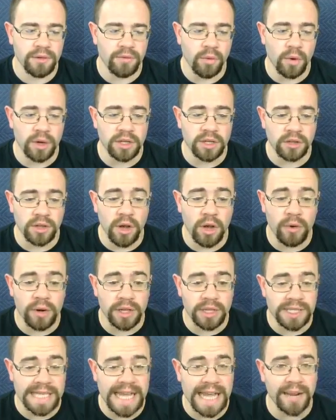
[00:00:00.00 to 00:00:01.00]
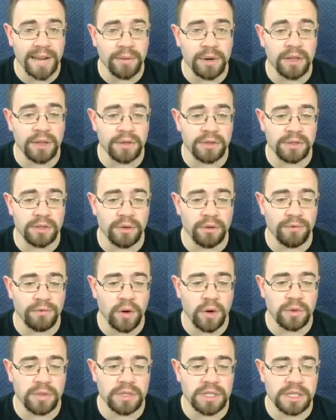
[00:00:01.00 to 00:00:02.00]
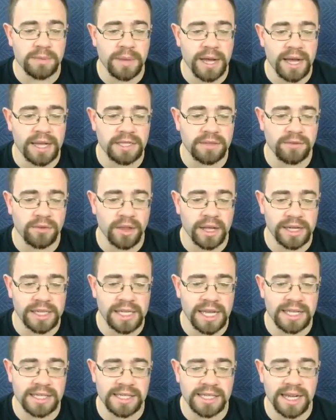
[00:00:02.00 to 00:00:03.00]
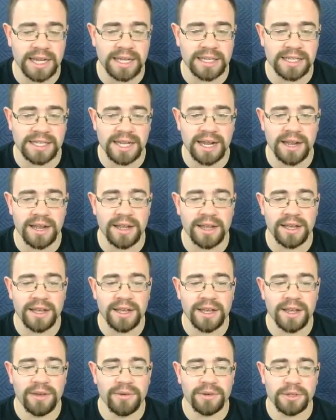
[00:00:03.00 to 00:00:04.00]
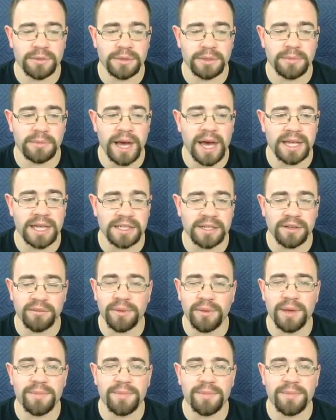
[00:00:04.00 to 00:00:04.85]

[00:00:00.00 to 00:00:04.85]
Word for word: for it to load and sat at one of those little frozen spots for like 10 seconds and I was almost positive